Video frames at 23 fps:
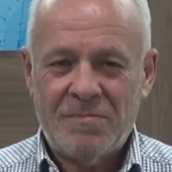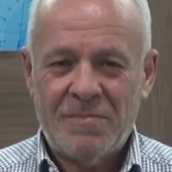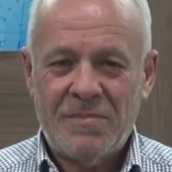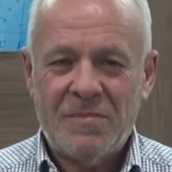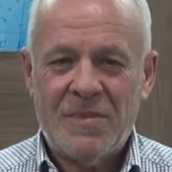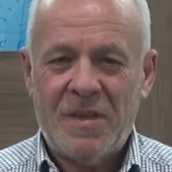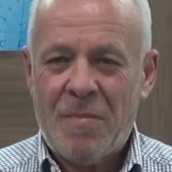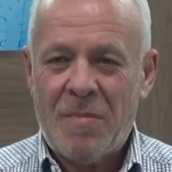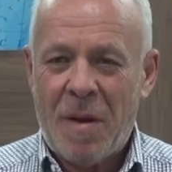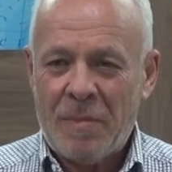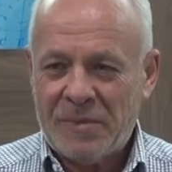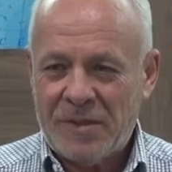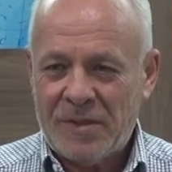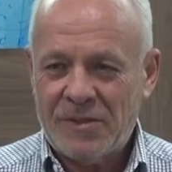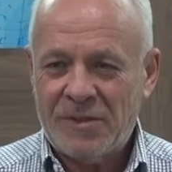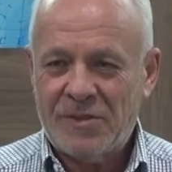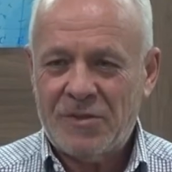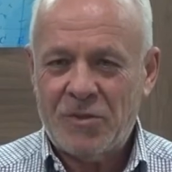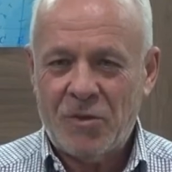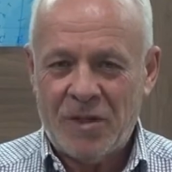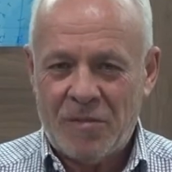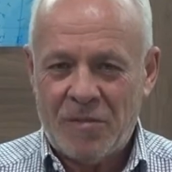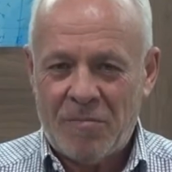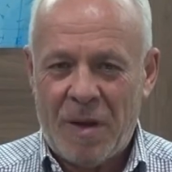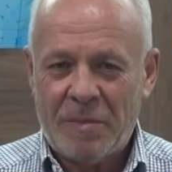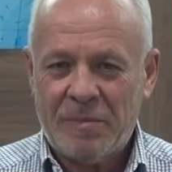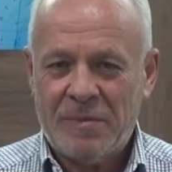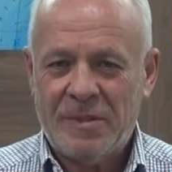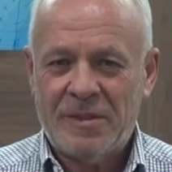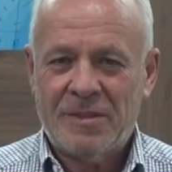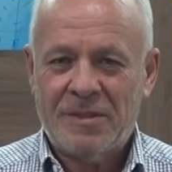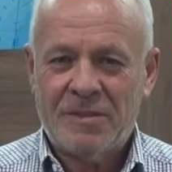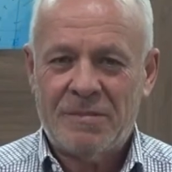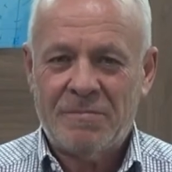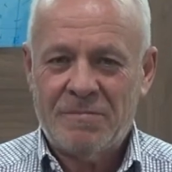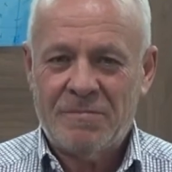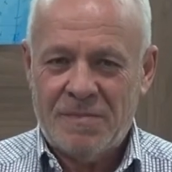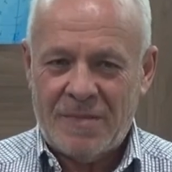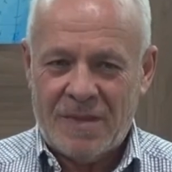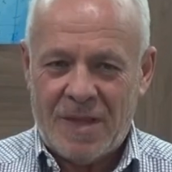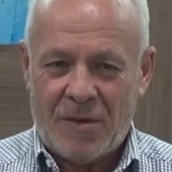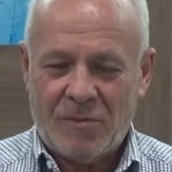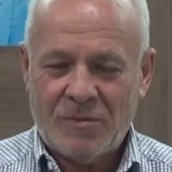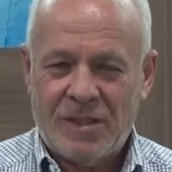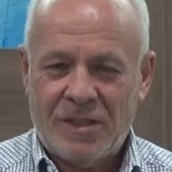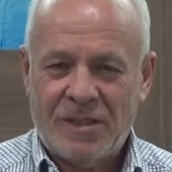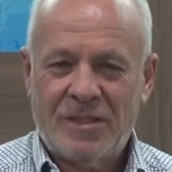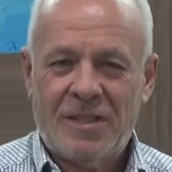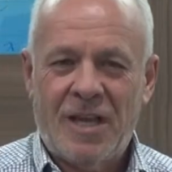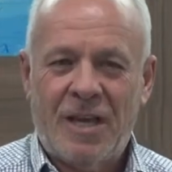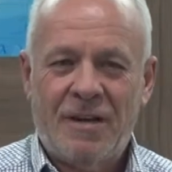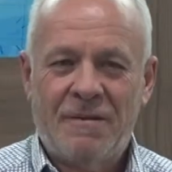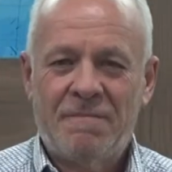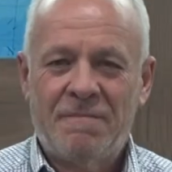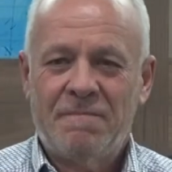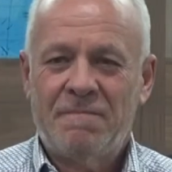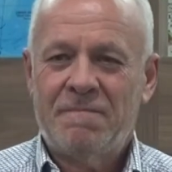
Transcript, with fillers: The Baptist, John the Baptist. That was his son.